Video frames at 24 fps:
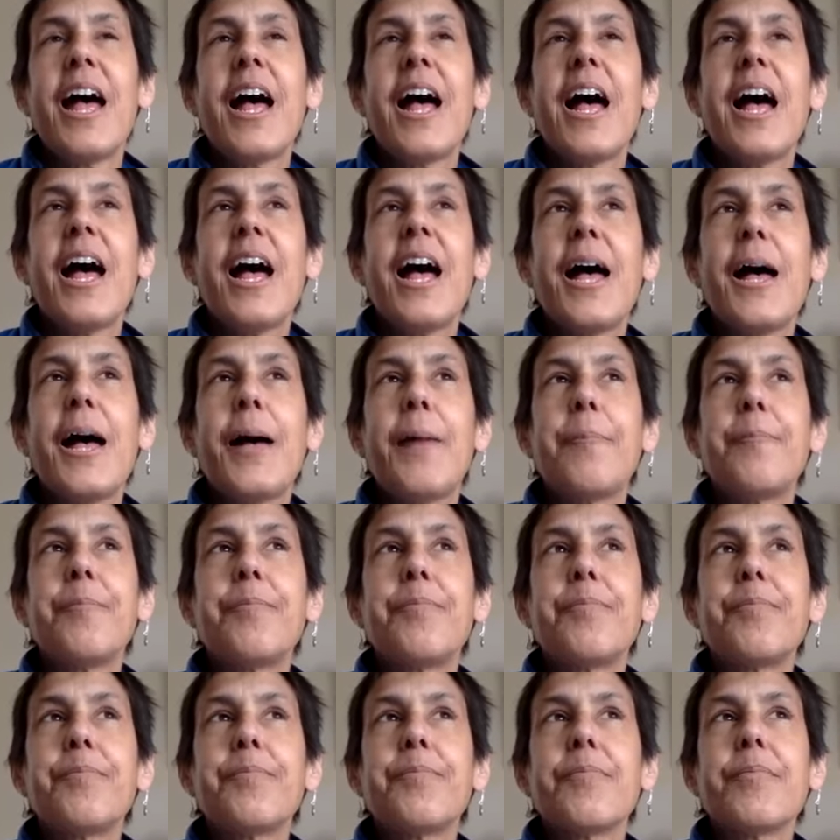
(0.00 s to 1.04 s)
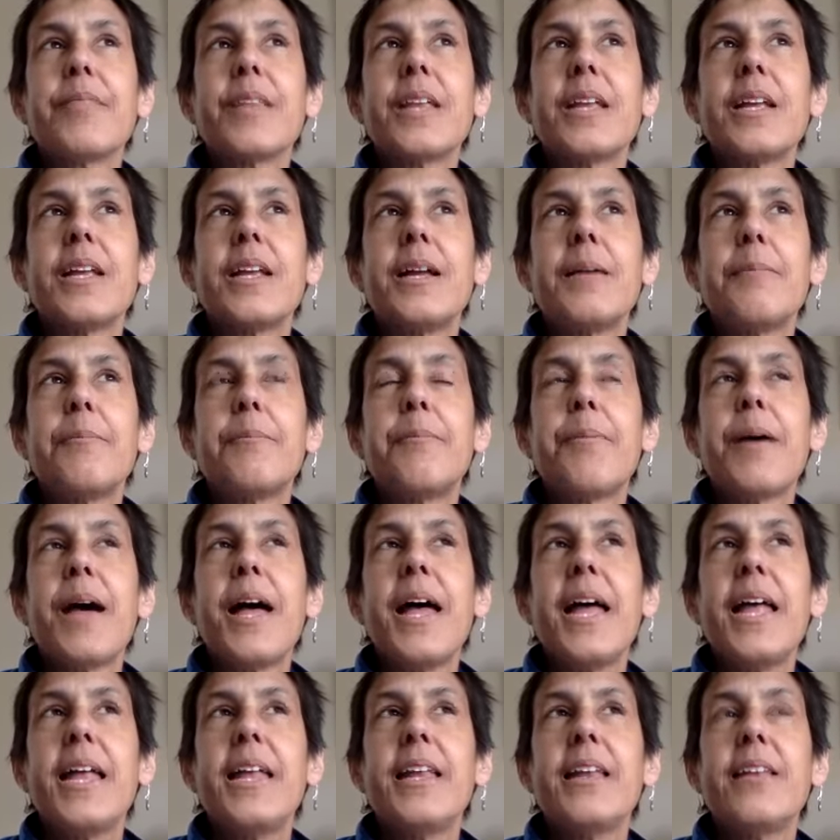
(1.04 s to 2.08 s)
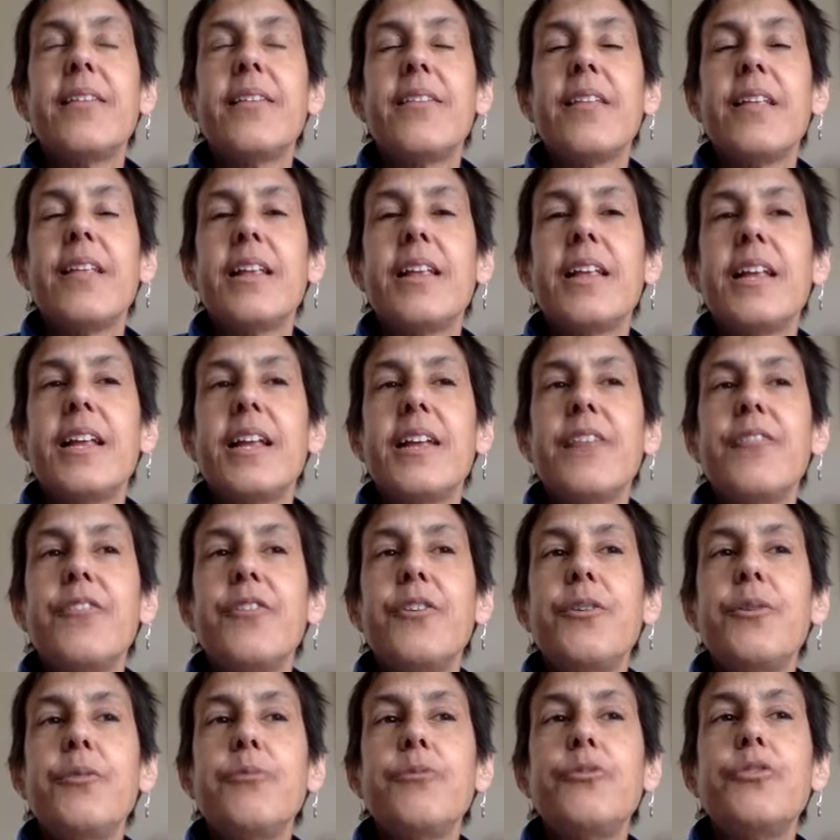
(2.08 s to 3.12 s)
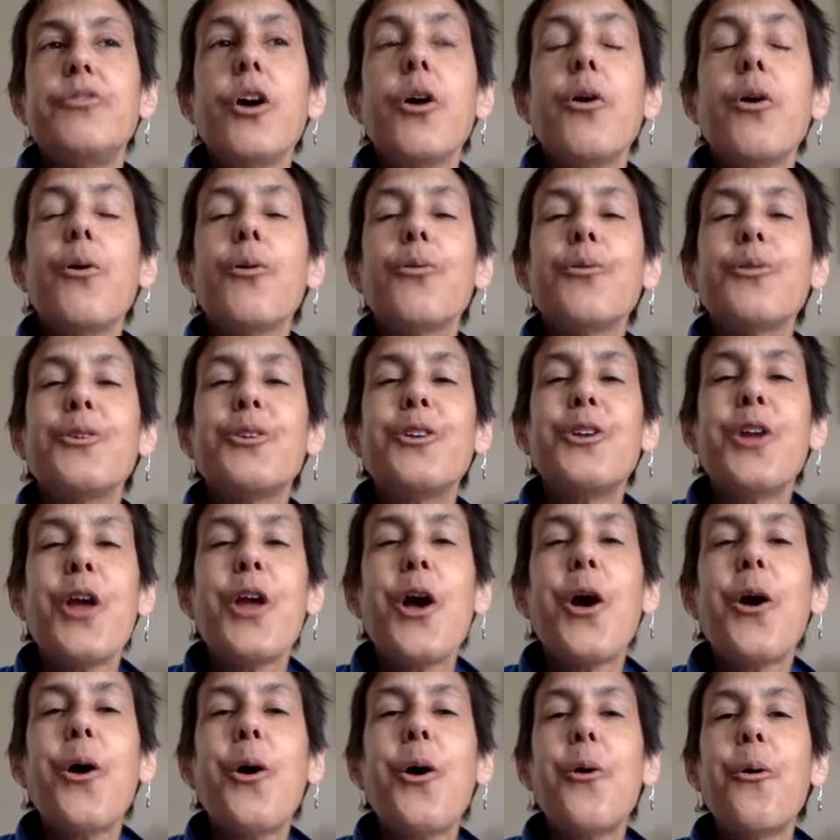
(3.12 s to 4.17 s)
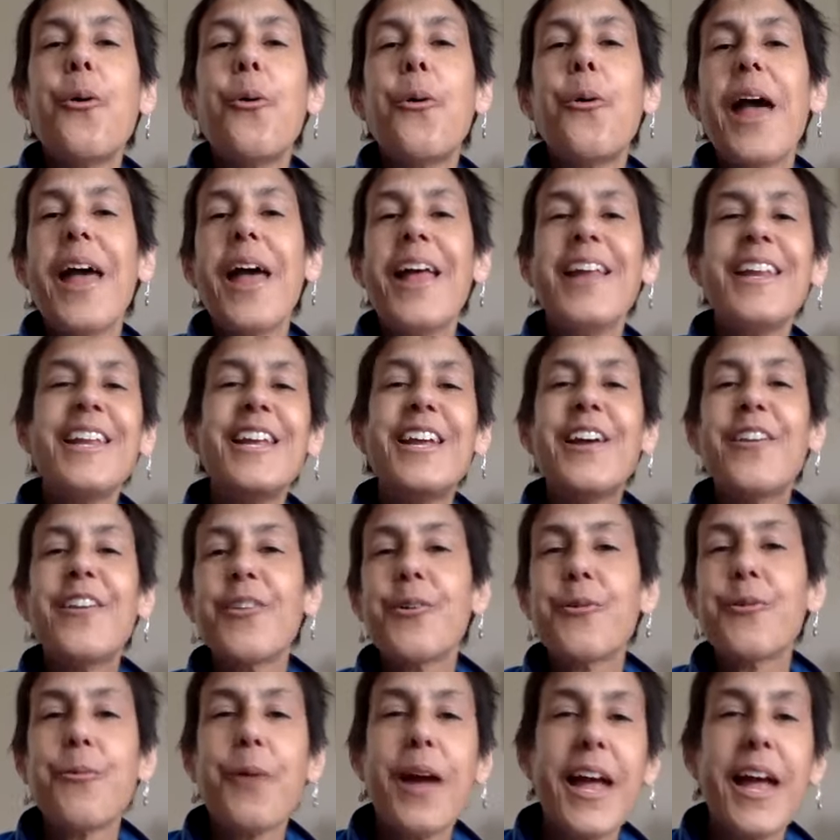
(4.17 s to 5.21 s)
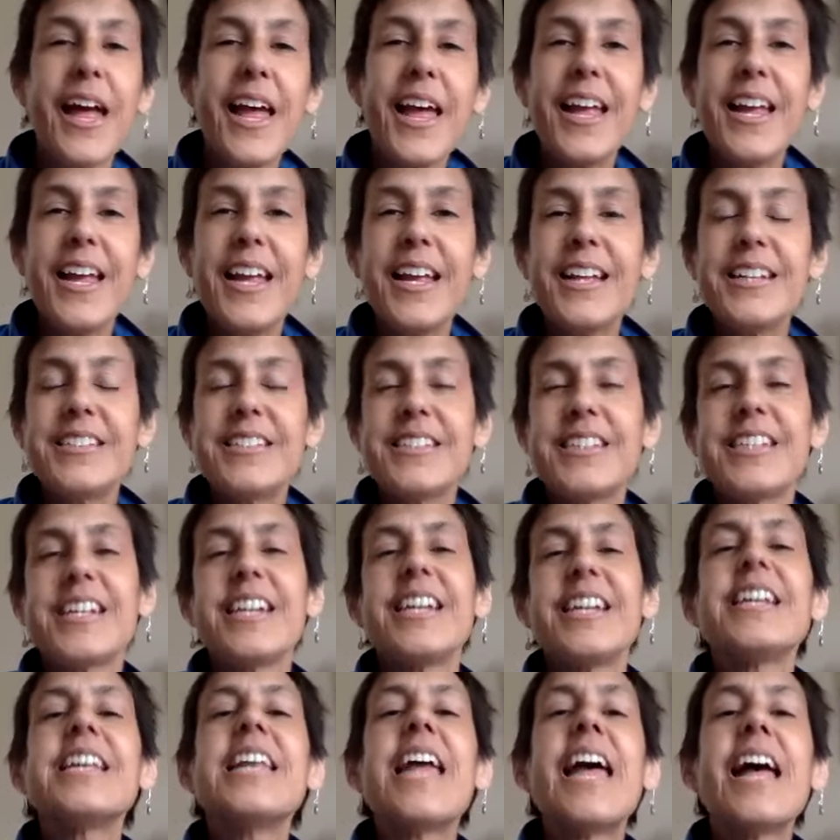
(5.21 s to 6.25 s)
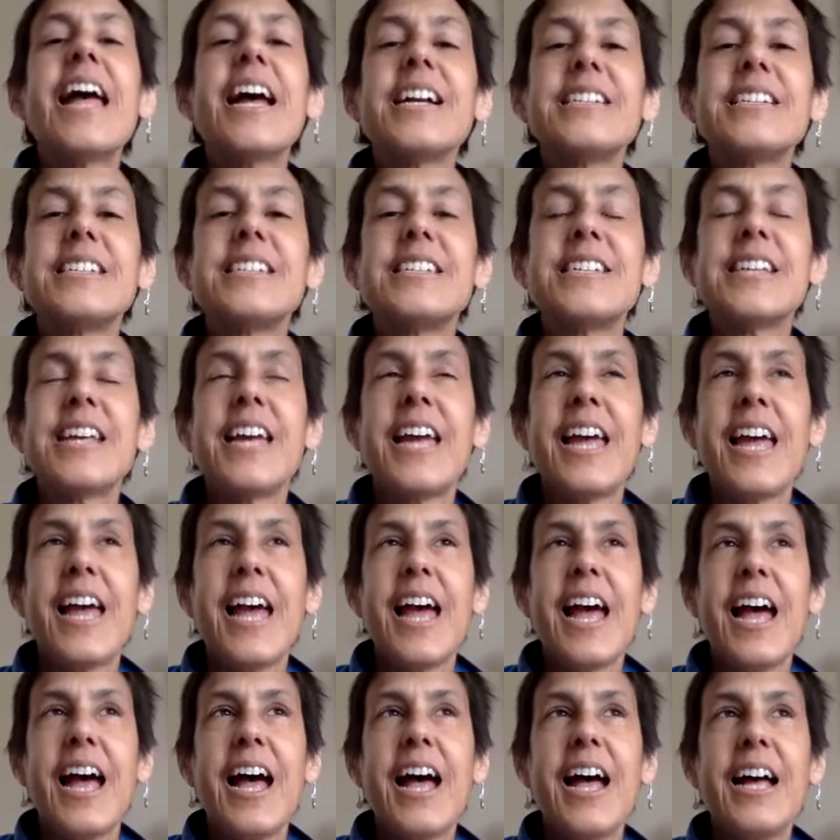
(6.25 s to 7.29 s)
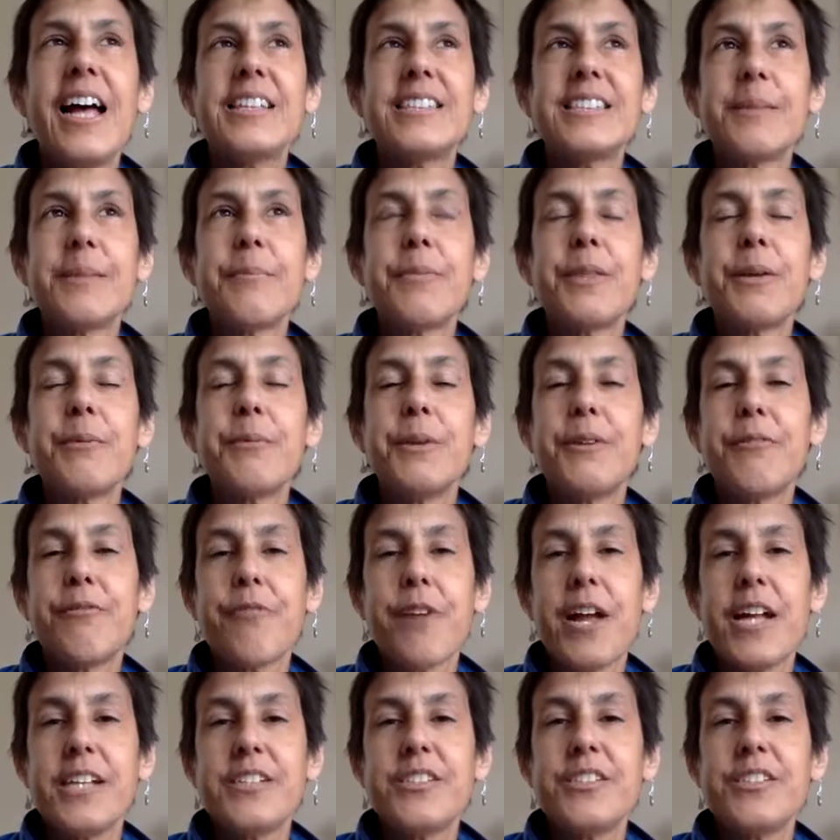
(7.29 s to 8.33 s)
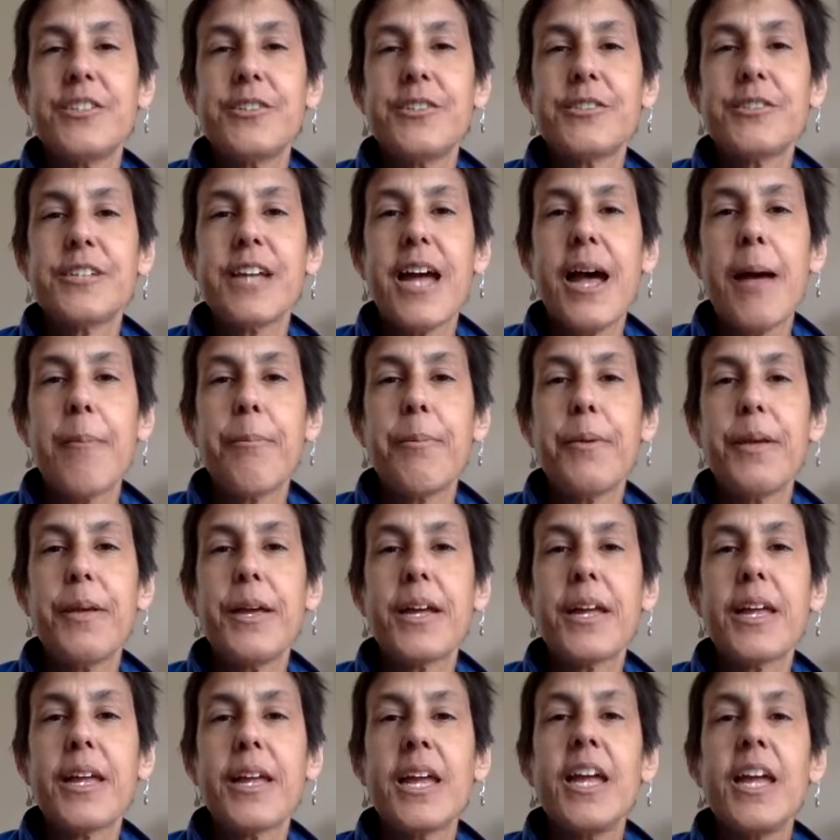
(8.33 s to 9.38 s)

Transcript: But if you don't know any other way to connect something we've read to your topic,